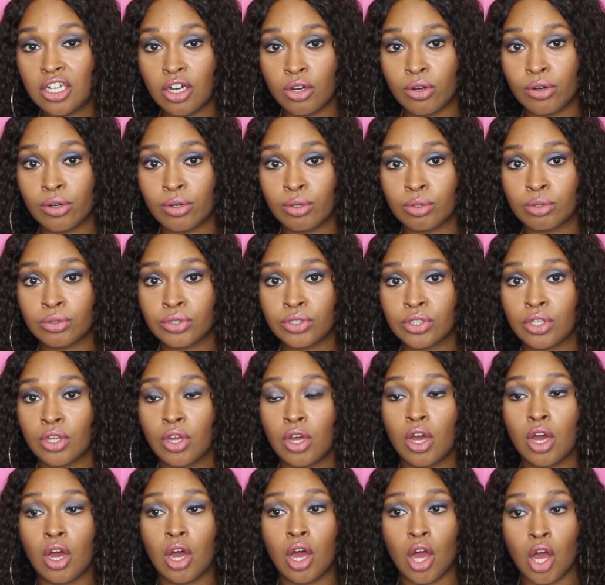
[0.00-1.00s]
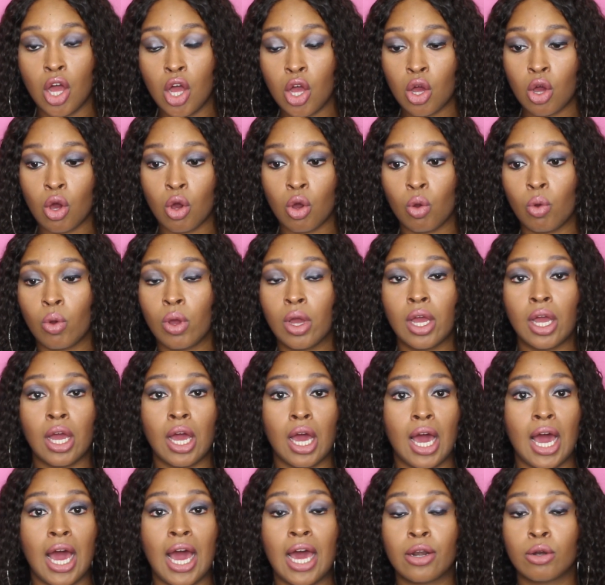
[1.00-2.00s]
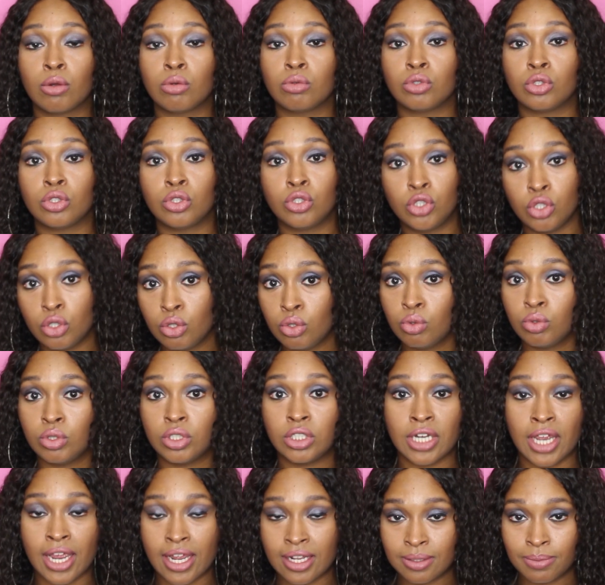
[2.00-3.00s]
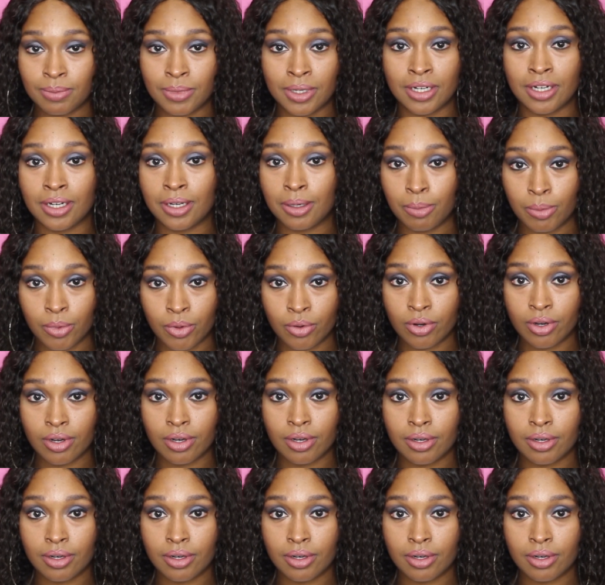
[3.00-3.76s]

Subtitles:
goes, oh, I don't do Jasmine anymore.